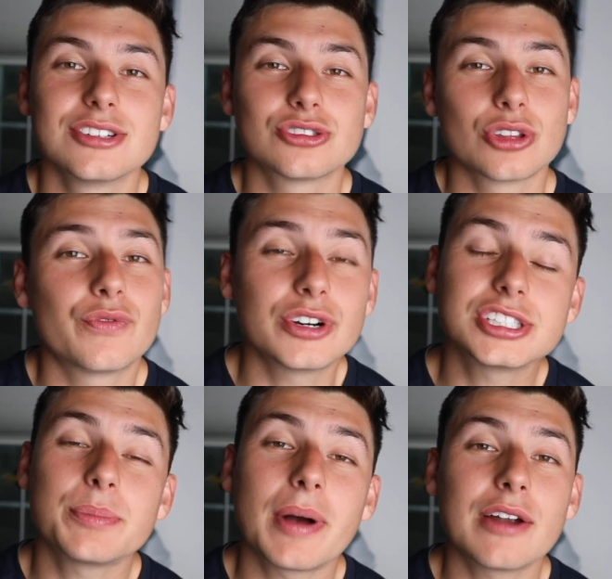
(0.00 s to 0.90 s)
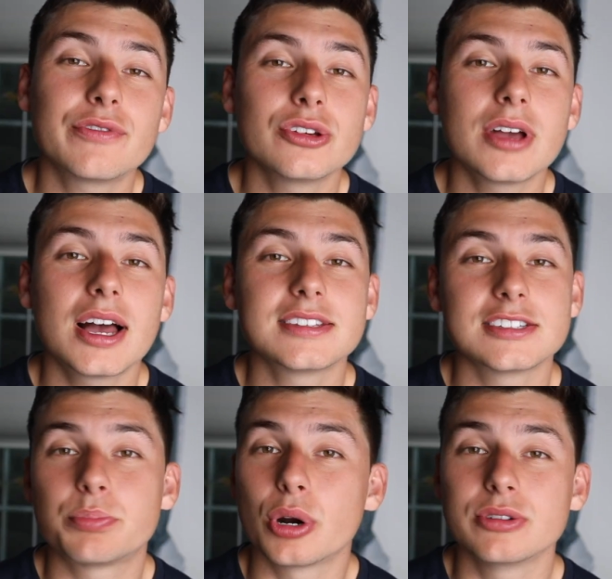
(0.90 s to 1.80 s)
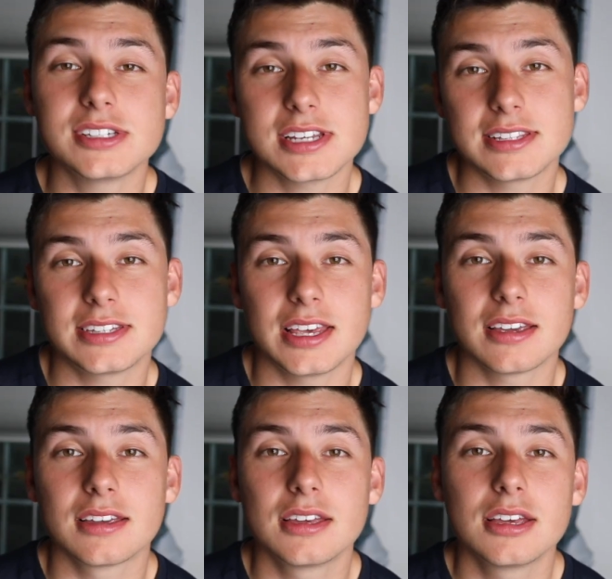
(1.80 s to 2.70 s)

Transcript: So the first tip I have for you guys is protein intake.